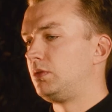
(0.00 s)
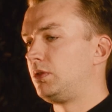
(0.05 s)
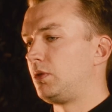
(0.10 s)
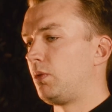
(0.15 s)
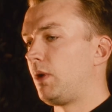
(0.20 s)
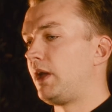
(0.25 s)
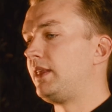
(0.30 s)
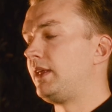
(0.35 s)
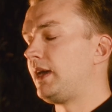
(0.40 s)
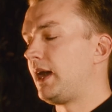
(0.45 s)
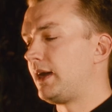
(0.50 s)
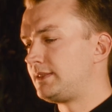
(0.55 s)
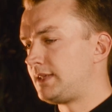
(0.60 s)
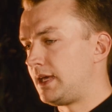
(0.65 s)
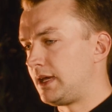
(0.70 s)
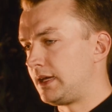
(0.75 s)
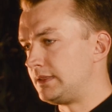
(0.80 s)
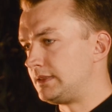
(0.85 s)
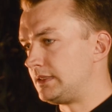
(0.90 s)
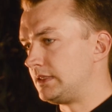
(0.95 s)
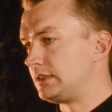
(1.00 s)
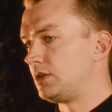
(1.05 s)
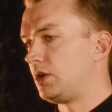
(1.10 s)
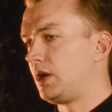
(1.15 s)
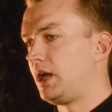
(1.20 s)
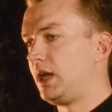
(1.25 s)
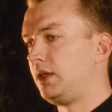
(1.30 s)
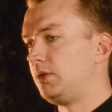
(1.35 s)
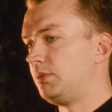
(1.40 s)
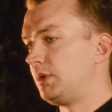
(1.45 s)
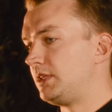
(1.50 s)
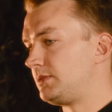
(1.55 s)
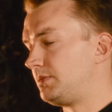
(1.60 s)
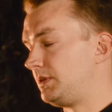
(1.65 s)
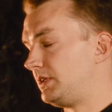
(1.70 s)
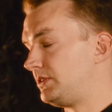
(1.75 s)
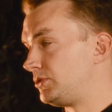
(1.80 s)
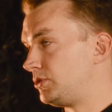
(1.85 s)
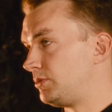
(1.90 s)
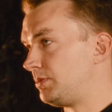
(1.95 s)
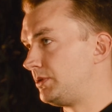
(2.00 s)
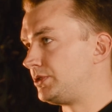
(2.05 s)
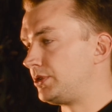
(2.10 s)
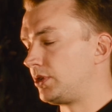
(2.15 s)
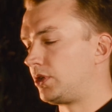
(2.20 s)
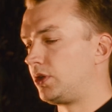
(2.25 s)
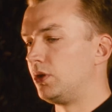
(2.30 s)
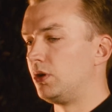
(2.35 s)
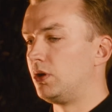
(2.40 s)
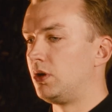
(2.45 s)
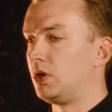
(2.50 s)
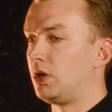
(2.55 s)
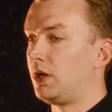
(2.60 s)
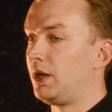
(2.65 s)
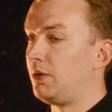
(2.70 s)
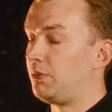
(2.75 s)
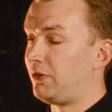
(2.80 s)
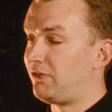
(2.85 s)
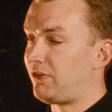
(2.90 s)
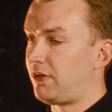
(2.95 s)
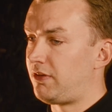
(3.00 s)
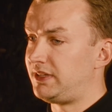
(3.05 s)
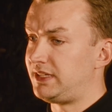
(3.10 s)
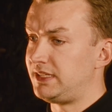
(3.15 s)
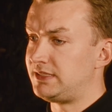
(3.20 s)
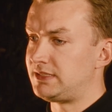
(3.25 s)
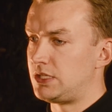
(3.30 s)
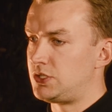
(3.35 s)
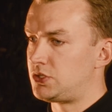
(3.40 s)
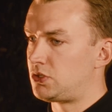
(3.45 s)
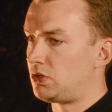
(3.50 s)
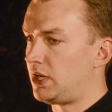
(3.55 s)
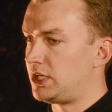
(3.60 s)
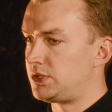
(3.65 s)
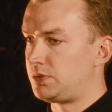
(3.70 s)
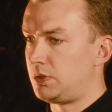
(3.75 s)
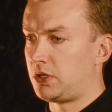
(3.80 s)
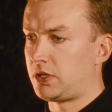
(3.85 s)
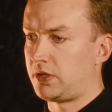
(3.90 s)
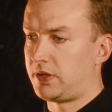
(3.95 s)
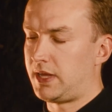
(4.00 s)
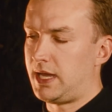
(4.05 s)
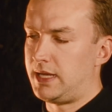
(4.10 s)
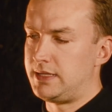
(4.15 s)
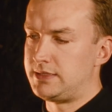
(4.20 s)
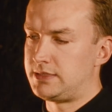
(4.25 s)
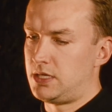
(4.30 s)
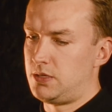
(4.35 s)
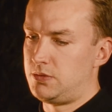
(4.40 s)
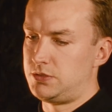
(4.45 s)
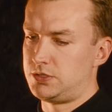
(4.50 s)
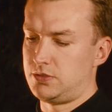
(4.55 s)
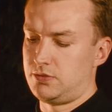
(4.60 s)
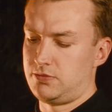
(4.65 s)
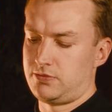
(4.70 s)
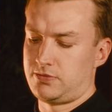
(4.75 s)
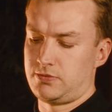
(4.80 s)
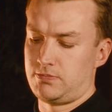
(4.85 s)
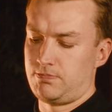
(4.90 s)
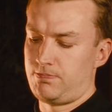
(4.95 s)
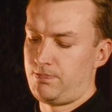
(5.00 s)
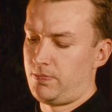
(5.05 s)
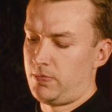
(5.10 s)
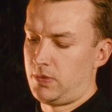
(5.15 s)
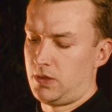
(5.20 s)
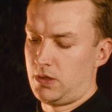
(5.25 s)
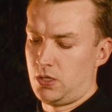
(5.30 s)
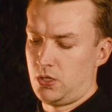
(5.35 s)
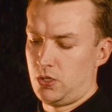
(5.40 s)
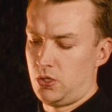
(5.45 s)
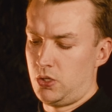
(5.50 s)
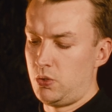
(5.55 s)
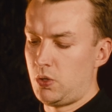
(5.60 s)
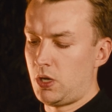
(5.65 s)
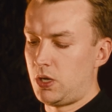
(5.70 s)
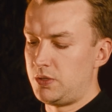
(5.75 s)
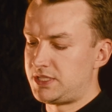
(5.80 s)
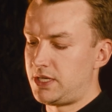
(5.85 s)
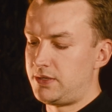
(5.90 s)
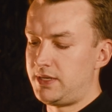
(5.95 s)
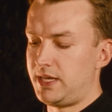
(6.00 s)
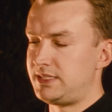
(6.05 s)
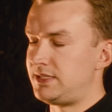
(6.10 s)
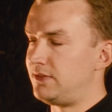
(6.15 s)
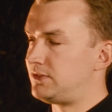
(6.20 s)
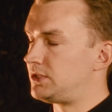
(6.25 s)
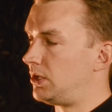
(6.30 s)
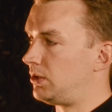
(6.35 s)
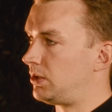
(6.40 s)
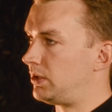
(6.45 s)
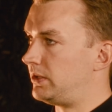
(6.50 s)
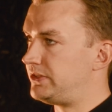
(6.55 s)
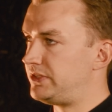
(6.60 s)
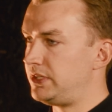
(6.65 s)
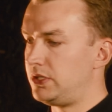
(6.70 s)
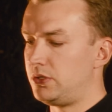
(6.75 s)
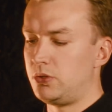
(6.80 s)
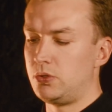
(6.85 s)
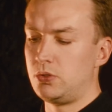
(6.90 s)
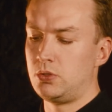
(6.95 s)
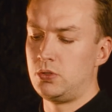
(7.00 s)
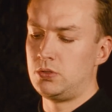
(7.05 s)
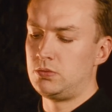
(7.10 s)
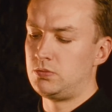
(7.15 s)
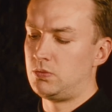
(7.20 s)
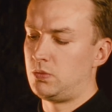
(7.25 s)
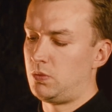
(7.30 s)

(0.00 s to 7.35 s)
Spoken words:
The way that our tech is designed, meant to be super secure. We're very decentralized. We look at that in terms of who holds our native token Zil.